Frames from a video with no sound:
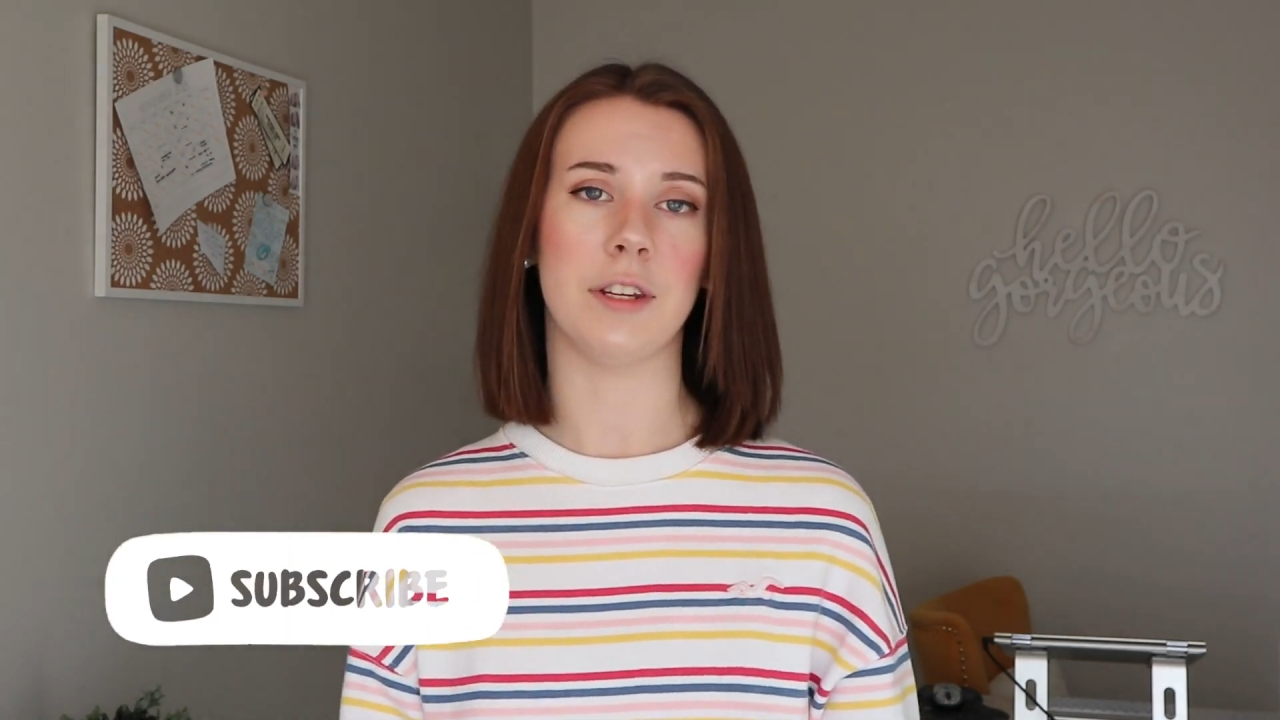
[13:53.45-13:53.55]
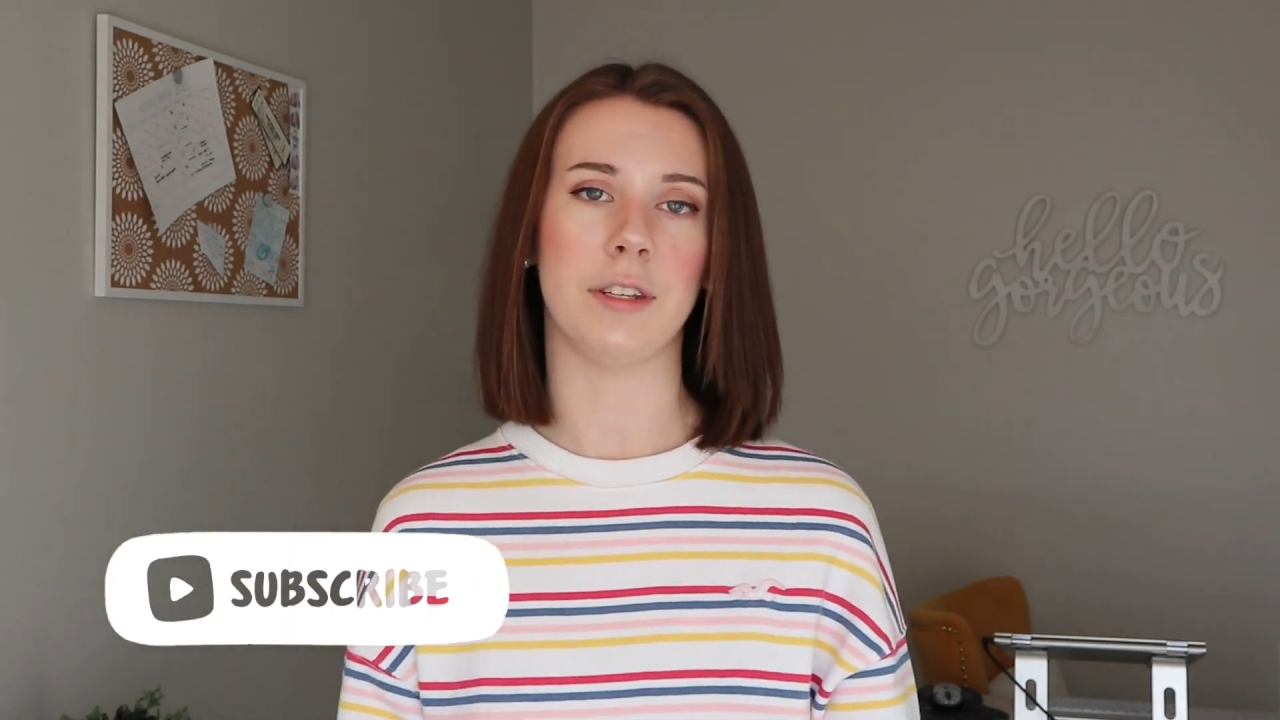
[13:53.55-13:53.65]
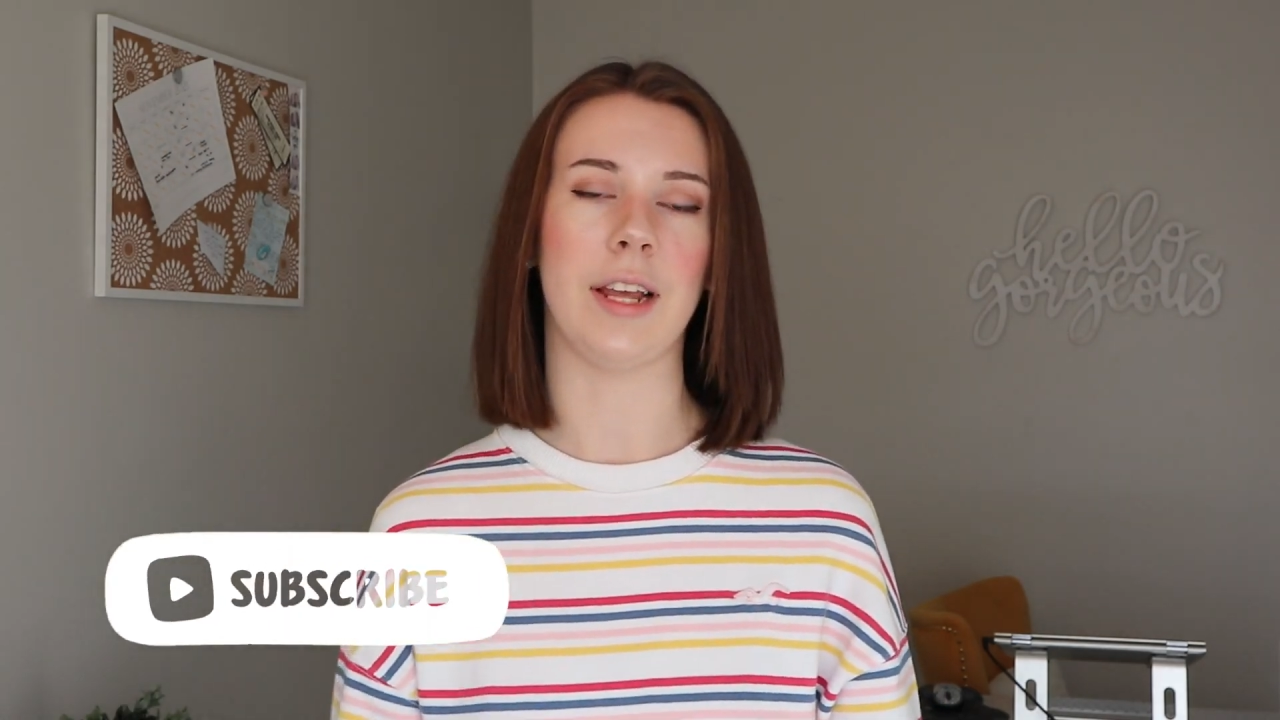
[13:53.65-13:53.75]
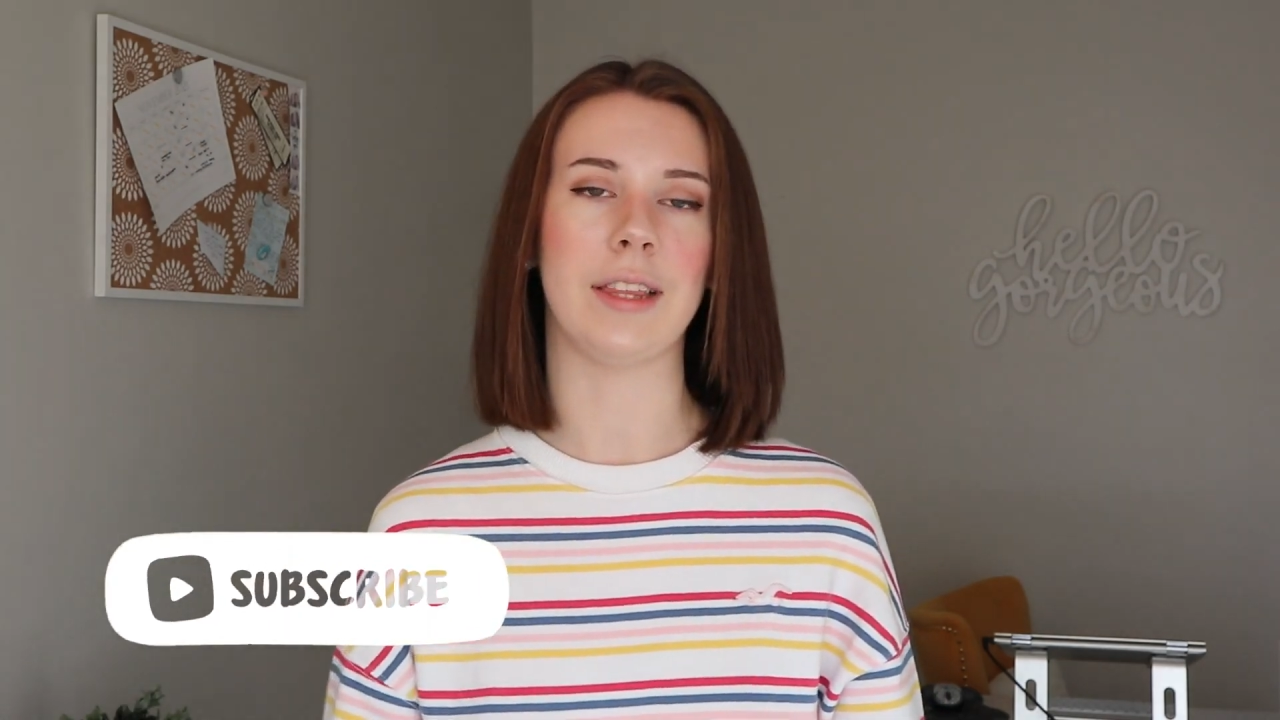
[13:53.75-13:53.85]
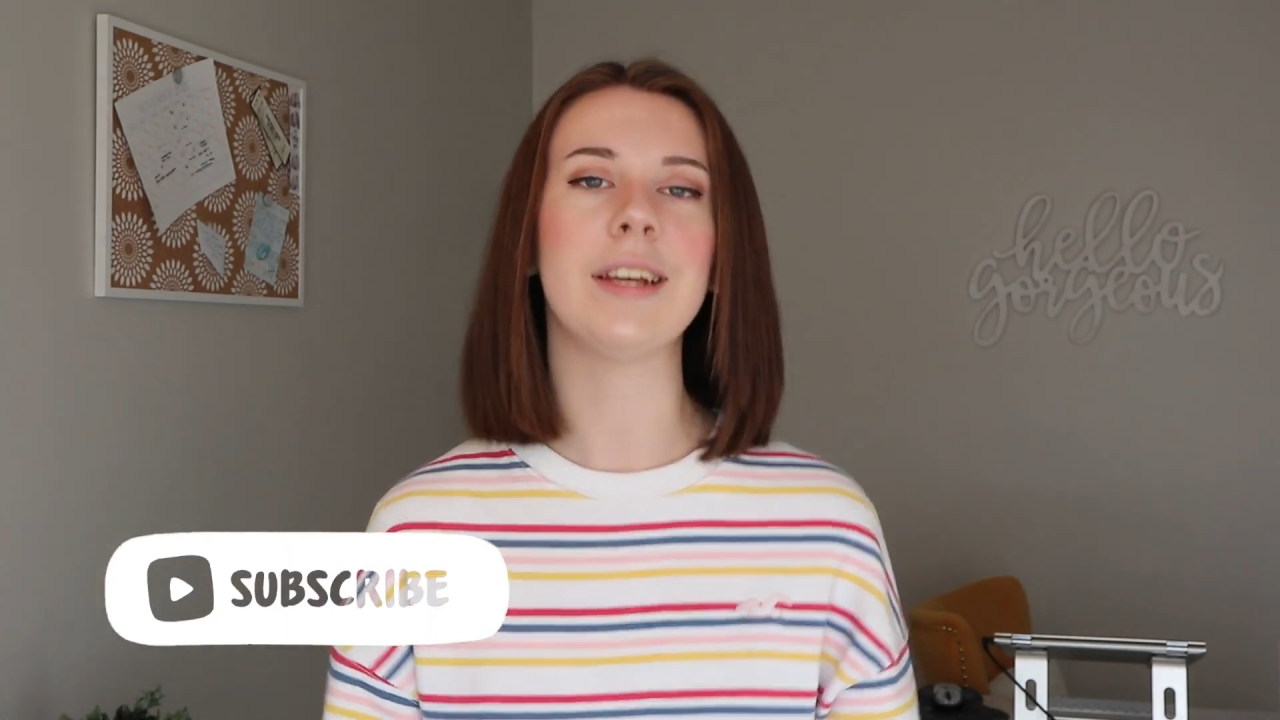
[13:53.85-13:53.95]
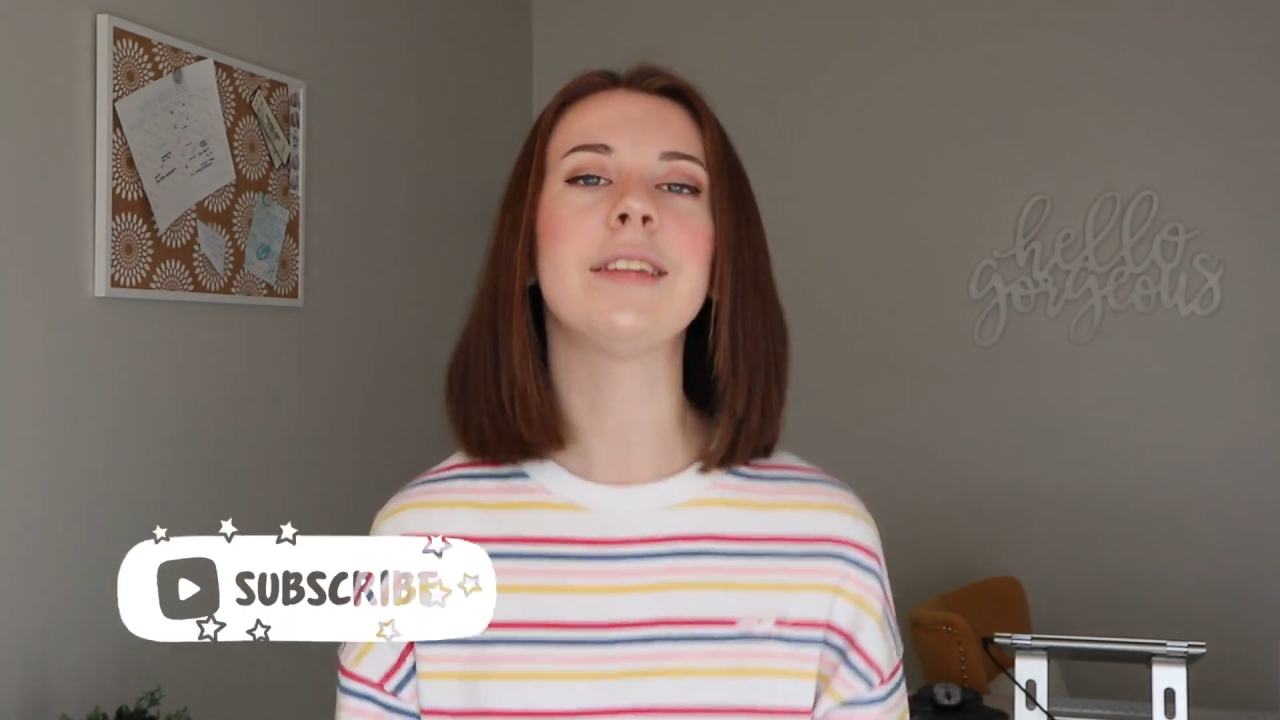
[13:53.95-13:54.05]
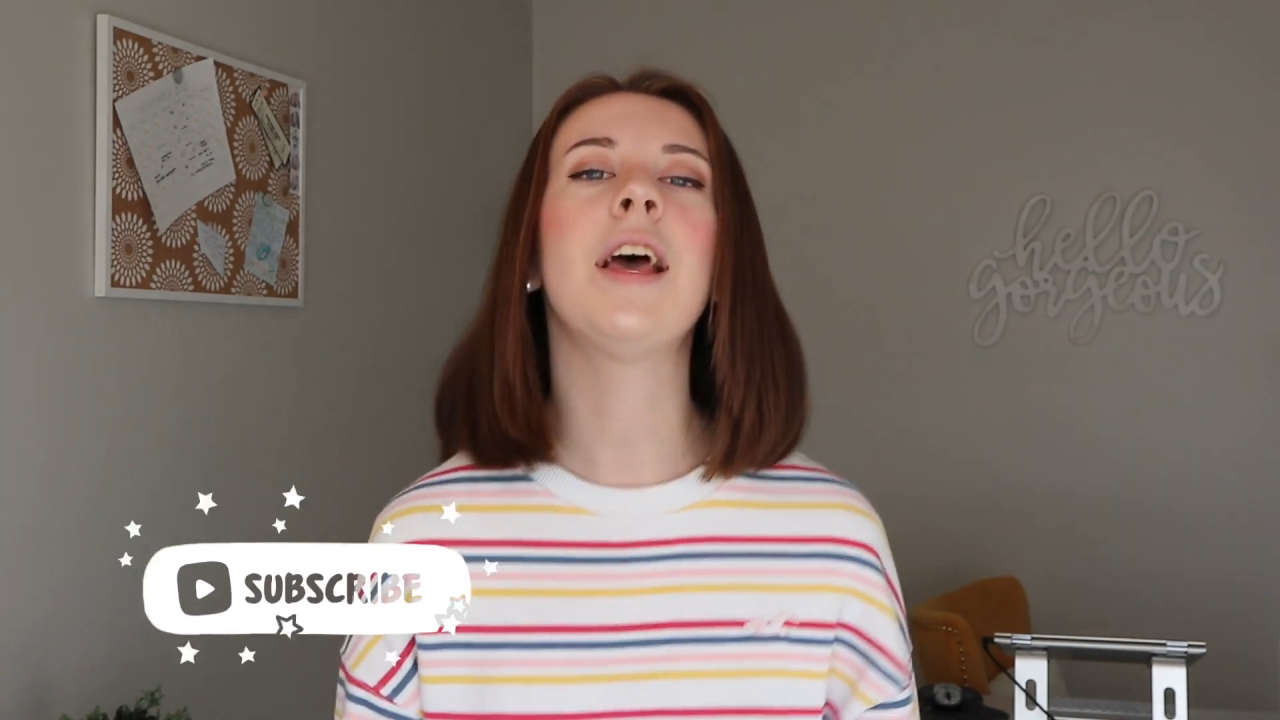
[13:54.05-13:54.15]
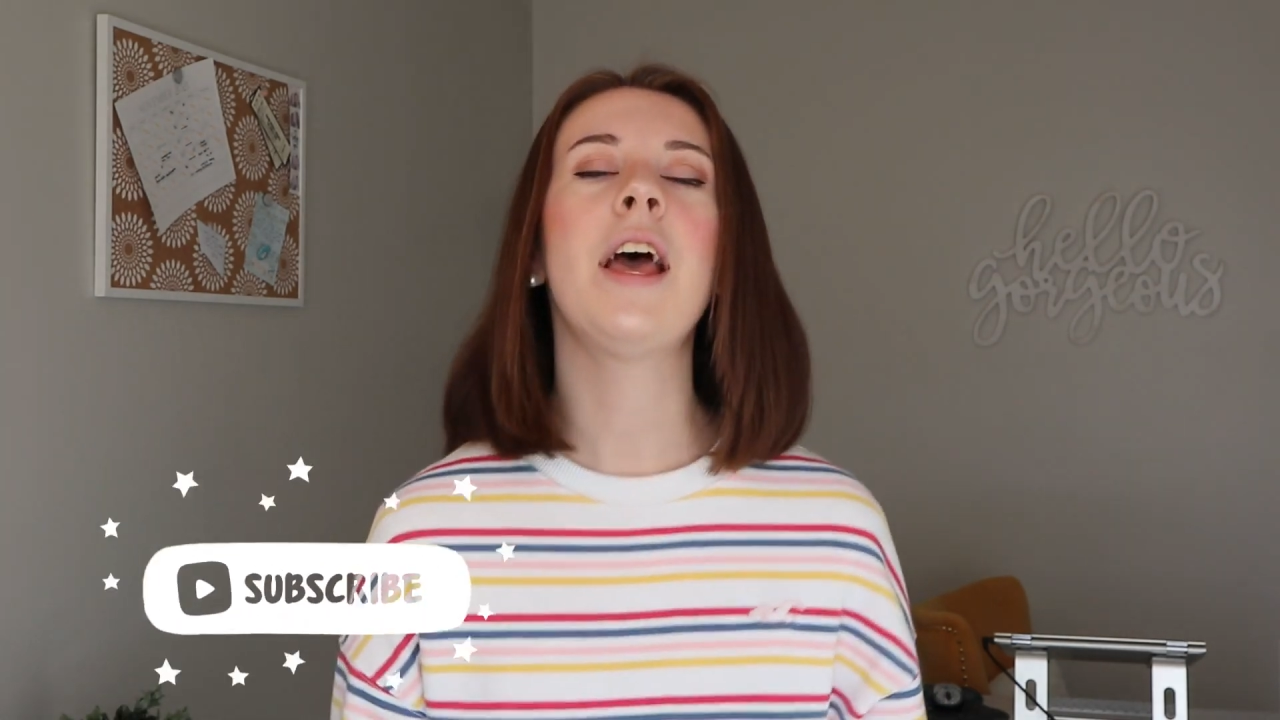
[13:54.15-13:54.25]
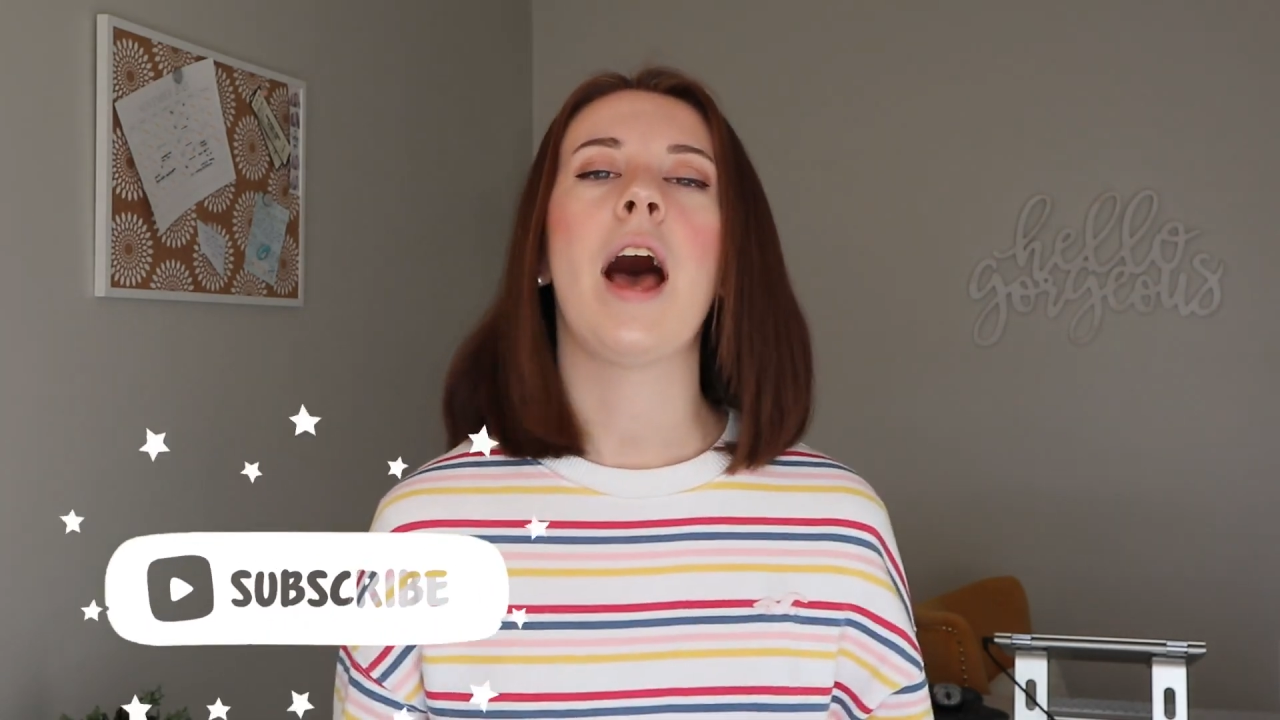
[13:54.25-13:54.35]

just like this.